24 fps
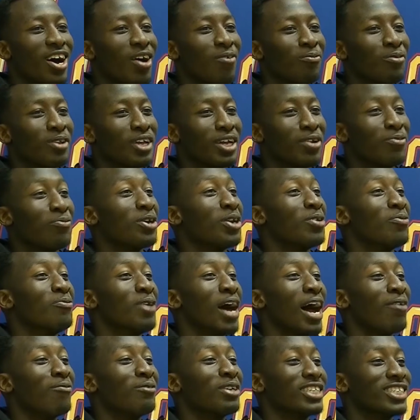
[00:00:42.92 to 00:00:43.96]
Played a bit of
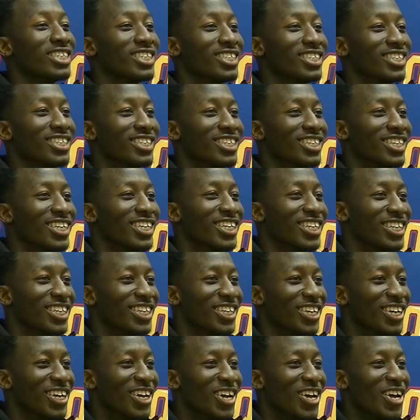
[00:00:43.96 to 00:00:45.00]
badminton
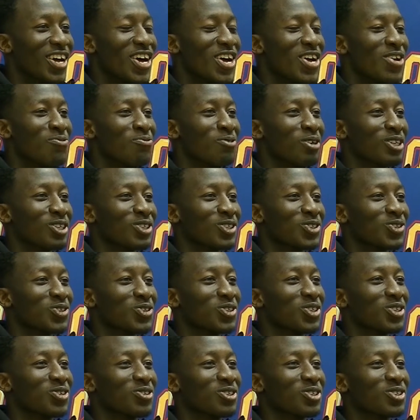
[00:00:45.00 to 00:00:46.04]
in middle
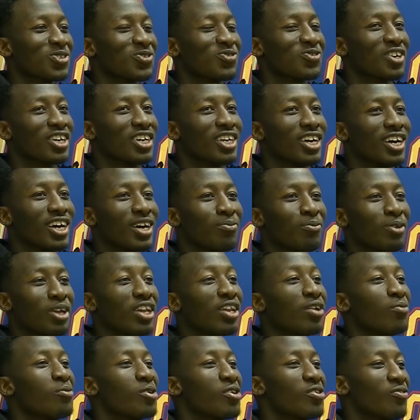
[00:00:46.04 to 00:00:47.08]
school, which was fun. Played a
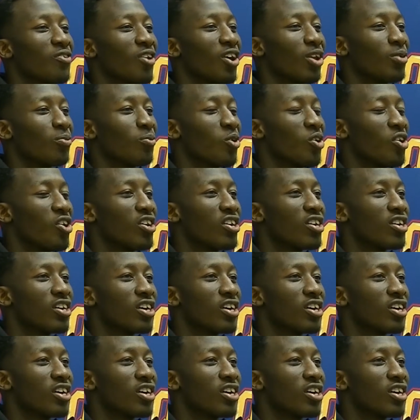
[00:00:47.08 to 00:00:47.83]
little bit of volleyball.